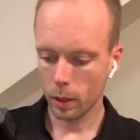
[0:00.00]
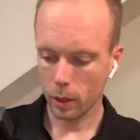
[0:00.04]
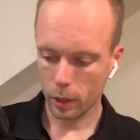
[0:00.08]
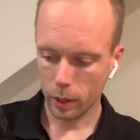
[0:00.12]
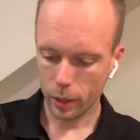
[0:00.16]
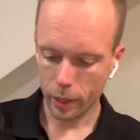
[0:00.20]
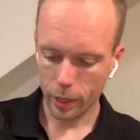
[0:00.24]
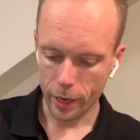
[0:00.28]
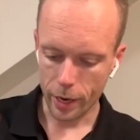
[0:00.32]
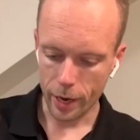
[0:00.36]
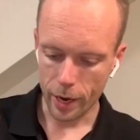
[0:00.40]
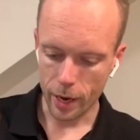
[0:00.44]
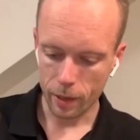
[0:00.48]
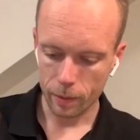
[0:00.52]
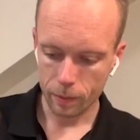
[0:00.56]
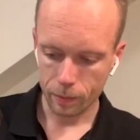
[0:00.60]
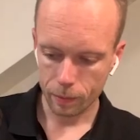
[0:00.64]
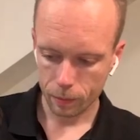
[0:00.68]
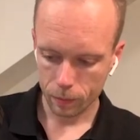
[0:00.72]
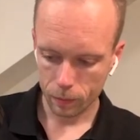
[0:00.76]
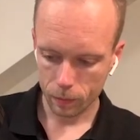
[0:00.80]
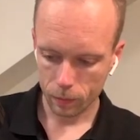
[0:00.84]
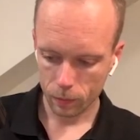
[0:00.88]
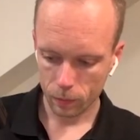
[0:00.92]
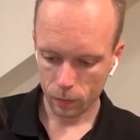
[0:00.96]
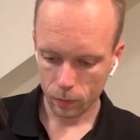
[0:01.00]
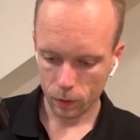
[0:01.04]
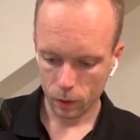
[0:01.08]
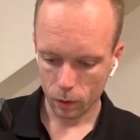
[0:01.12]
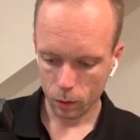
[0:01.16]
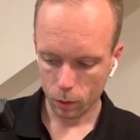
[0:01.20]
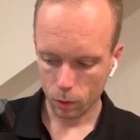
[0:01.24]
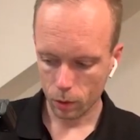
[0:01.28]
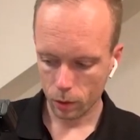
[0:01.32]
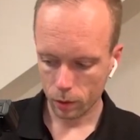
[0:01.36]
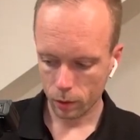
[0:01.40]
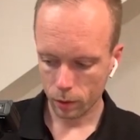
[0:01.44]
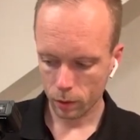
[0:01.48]
Who knows, right?
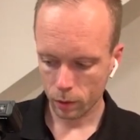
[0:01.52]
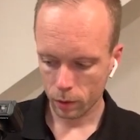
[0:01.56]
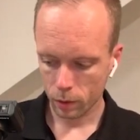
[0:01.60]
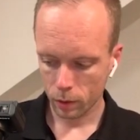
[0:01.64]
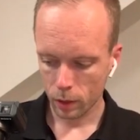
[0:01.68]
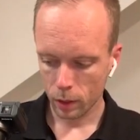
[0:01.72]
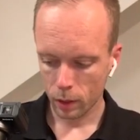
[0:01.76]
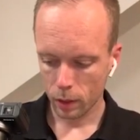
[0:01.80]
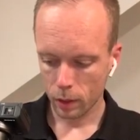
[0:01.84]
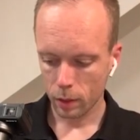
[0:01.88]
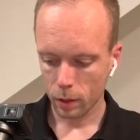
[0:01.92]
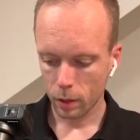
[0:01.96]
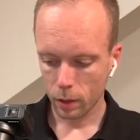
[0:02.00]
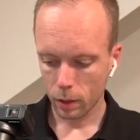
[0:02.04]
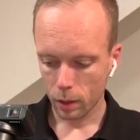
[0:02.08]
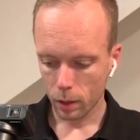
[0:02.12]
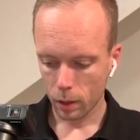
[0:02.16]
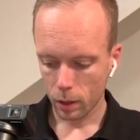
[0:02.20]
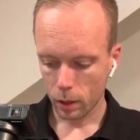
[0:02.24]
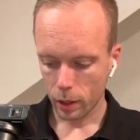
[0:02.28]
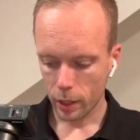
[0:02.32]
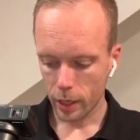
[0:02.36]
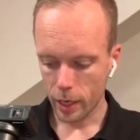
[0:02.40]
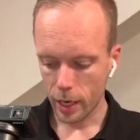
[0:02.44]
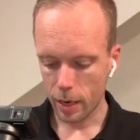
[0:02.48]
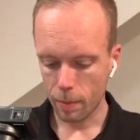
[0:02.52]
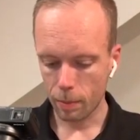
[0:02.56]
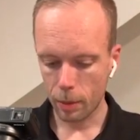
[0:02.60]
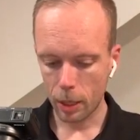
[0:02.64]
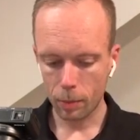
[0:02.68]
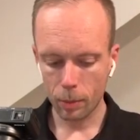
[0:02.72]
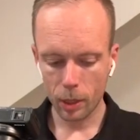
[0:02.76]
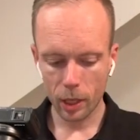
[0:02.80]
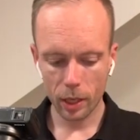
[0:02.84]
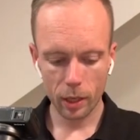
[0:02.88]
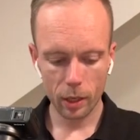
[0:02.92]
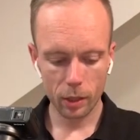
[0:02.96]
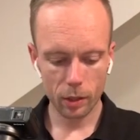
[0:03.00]
Who knows? Yeah,
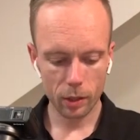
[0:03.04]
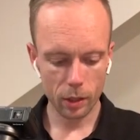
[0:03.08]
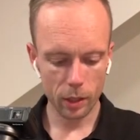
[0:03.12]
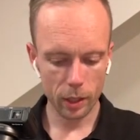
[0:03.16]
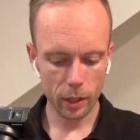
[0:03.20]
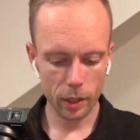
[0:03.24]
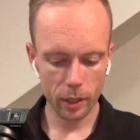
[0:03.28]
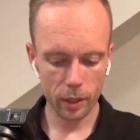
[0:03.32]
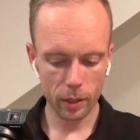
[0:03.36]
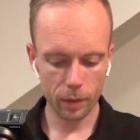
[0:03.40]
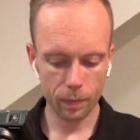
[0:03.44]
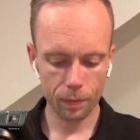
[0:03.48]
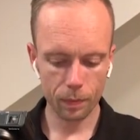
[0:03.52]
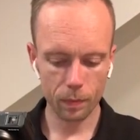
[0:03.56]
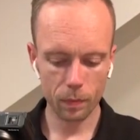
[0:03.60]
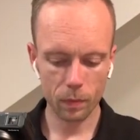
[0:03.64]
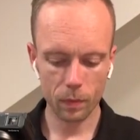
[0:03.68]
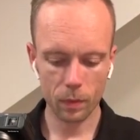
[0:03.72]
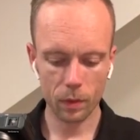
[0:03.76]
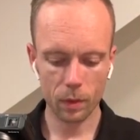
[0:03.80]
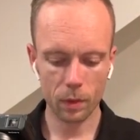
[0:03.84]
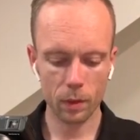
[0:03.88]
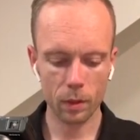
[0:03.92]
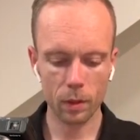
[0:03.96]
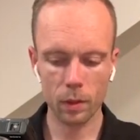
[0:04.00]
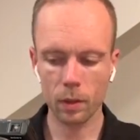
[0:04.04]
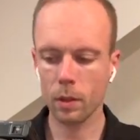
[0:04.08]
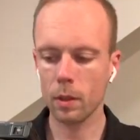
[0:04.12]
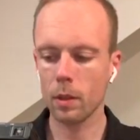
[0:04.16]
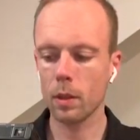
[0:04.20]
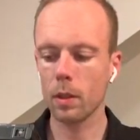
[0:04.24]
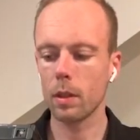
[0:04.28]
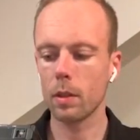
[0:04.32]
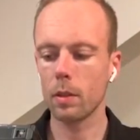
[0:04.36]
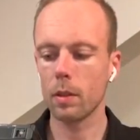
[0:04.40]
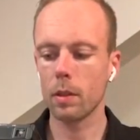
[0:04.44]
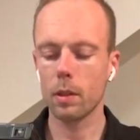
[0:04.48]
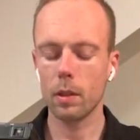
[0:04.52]
maybe he's taken a few years
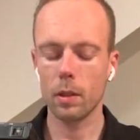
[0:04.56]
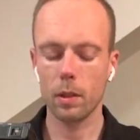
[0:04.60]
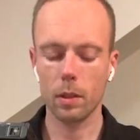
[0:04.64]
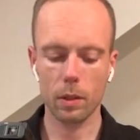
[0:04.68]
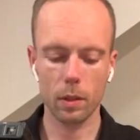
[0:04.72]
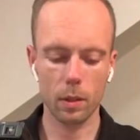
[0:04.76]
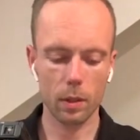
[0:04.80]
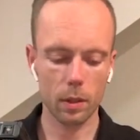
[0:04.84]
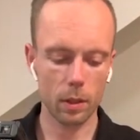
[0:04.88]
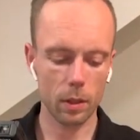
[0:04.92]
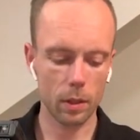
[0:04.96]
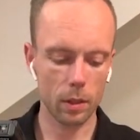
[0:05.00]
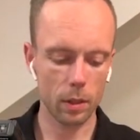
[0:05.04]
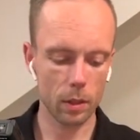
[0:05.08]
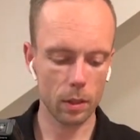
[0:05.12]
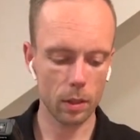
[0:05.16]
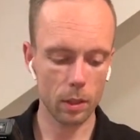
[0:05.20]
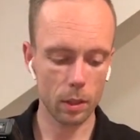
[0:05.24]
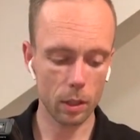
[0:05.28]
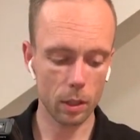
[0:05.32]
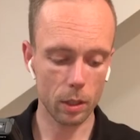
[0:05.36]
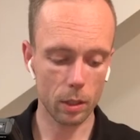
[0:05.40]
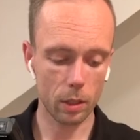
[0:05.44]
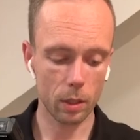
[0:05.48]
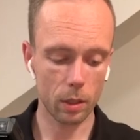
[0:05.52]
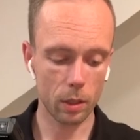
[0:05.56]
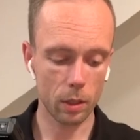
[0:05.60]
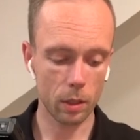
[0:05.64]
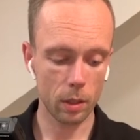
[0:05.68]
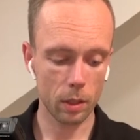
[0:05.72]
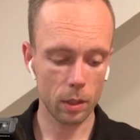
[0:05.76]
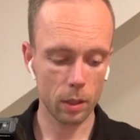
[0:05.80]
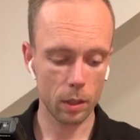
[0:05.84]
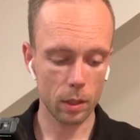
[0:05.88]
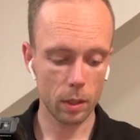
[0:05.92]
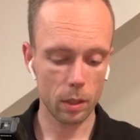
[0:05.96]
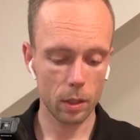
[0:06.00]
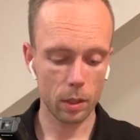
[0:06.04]
to burst to the scene.
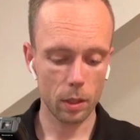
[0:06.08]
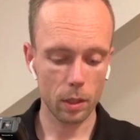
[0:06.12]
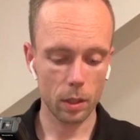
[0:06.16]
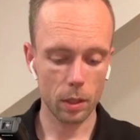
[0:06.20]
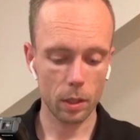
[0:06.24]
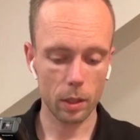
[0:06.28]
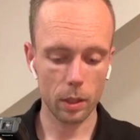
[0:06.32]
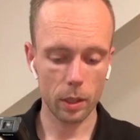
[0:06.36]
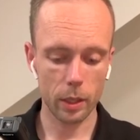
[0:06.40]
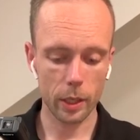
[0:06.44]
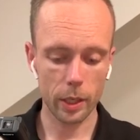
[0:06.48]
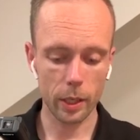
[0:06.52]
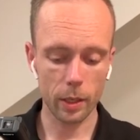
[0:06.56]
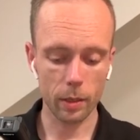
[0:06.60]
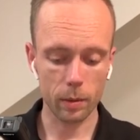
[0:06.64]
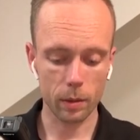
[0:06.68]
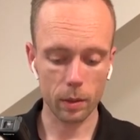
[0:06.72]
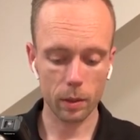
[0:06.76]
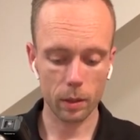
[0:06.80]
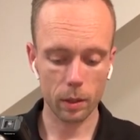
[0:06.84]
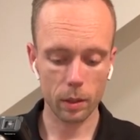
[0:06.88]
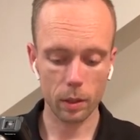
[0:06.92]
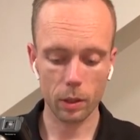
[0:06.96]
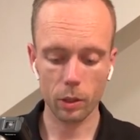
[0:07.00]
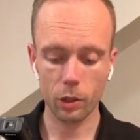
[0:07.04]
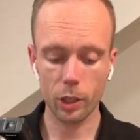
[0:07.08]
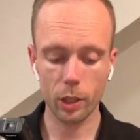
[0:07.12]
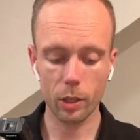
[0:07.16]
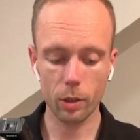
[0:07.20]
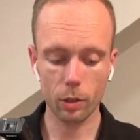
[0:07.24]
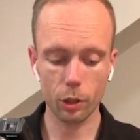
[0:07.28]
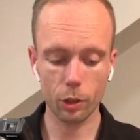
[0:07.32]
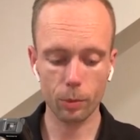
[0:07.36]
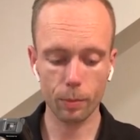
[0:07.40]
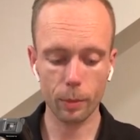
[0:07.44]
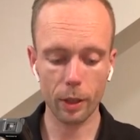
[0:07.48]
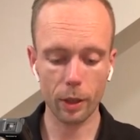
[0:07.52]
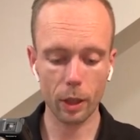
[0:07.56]
So yeah, Gino
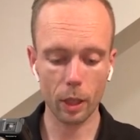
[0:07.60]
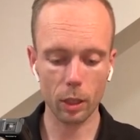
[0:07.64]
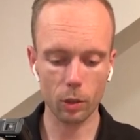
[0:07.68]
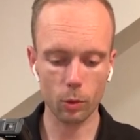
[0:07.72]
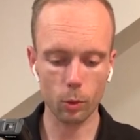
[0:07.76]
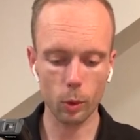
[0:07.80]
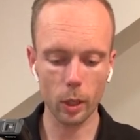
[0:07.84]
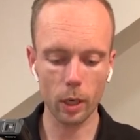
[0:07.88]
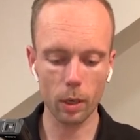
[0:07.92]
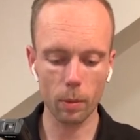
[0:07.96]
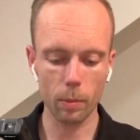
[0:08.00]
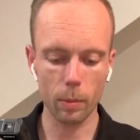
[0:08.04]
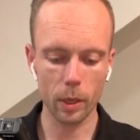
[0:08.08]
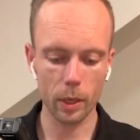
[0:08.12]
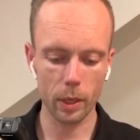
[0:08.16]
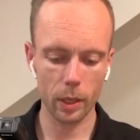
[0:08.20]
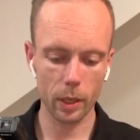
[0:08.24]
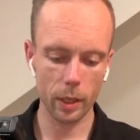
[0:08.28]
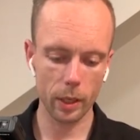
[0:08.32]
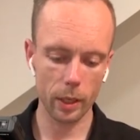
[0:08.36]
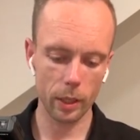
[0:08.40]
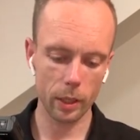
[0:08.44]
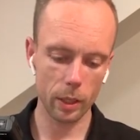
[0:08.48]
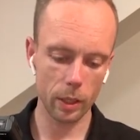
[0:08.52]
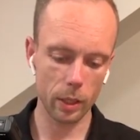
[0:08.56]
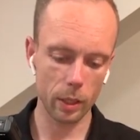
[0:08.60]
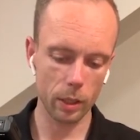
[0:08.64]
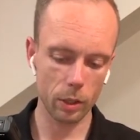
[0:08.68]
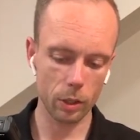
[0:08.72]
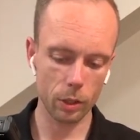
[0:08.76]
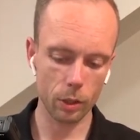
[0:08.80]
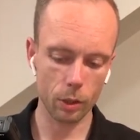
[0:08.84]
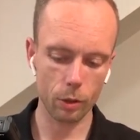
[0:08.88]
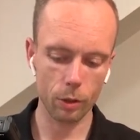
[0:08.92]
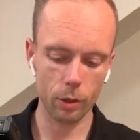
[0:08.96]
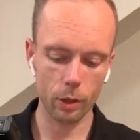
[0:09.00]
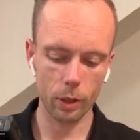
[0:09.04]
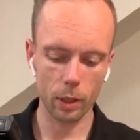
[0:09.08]
Smith as well, but he's
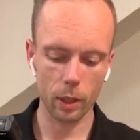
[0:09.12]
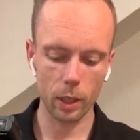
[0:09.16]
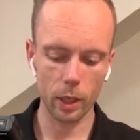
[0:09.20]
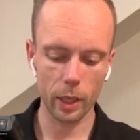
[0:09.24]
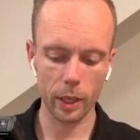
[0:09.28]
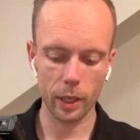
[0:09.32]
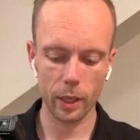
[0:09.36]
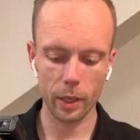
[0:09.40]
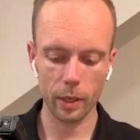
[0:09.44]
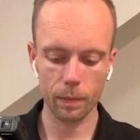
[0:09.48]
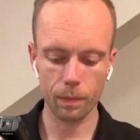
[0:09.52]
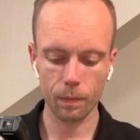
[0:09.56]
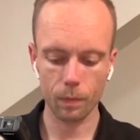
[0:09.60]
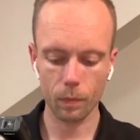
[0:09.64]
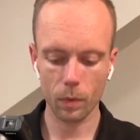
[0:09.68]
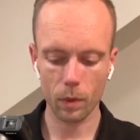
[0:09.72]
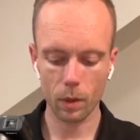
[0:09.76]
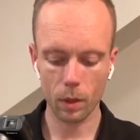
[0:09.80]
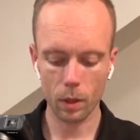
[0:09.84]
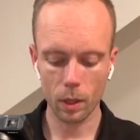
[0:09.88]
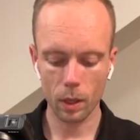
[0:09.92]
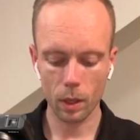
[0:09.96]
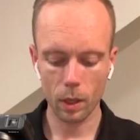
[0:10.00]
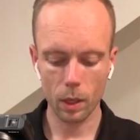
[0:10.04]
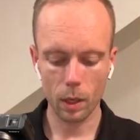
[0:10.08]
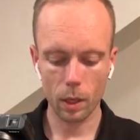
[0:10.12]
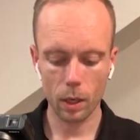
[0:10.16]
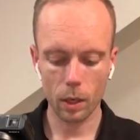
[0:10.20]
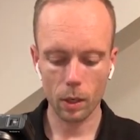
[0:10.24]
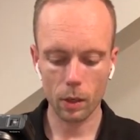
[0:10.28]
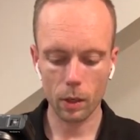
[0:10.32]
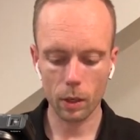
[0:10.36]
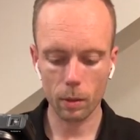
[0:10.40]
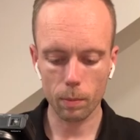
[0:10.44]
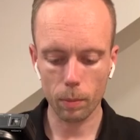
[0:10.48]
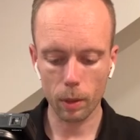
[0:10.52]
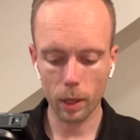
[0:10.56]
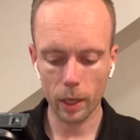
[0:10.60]
currently
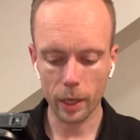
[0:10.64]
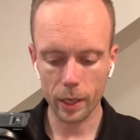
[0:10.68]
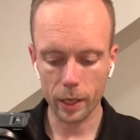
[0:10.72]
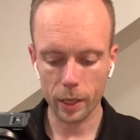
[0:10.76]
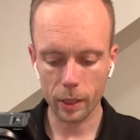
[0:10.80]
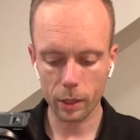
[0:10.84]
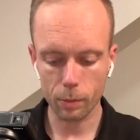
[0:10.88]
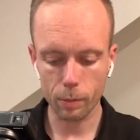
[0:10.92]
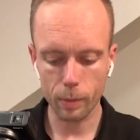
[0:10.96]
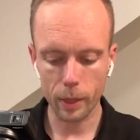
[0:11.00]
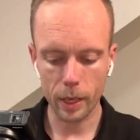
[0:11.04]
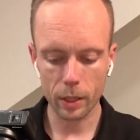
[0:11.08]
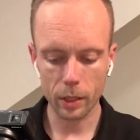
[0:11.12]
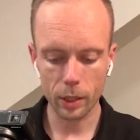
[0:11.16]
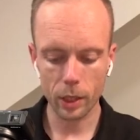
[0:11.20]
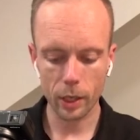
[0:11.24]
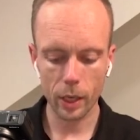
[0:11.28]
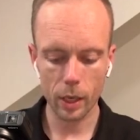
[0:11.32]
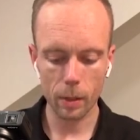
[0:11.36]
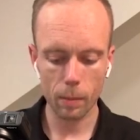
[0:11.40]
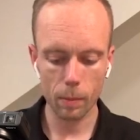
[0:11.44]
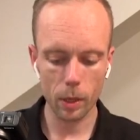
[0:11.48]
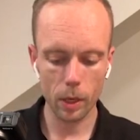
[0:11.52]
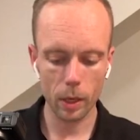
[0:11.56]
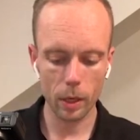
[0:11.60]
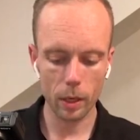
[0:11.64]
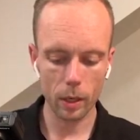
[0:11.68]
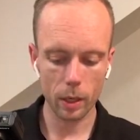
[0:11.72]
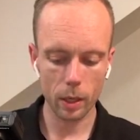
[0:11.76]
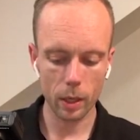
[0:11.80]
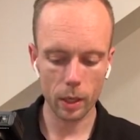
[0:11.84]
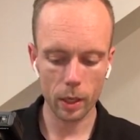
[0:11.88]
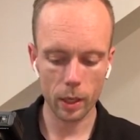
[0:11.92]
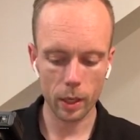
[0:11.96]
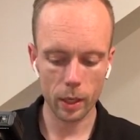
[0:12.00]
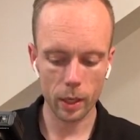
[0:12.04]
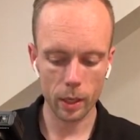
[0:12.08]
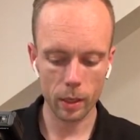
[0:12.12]
not playing his best game, but
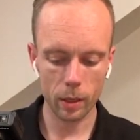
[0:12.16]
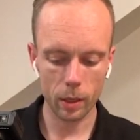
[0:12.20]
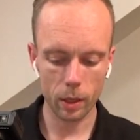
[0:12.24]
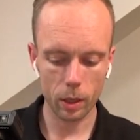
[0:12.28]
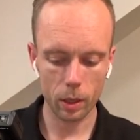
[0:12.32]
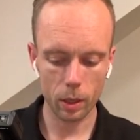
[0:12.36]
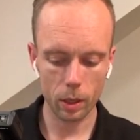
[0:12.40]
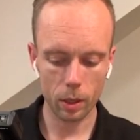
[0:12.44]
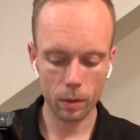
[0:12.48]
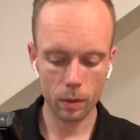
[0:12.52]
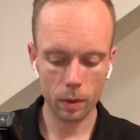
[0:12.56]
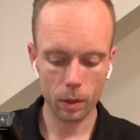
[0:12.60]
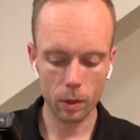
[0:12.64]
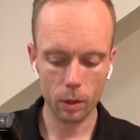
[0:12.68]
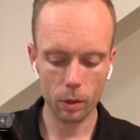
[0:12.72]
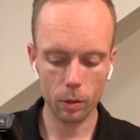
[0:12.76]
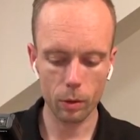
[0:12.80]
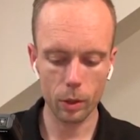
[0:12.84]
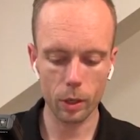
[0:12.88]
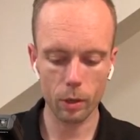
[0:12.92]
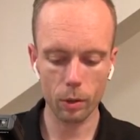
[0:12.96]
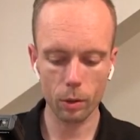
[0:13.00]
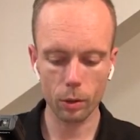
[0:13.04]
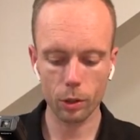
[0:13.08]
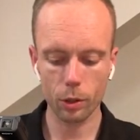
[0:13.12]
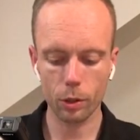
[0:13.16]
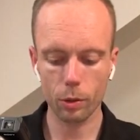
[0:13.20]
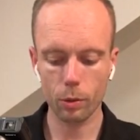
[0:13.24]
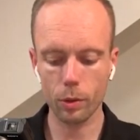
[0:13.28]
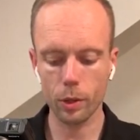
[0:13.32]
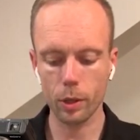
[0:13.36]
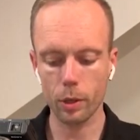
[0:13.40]
who knows.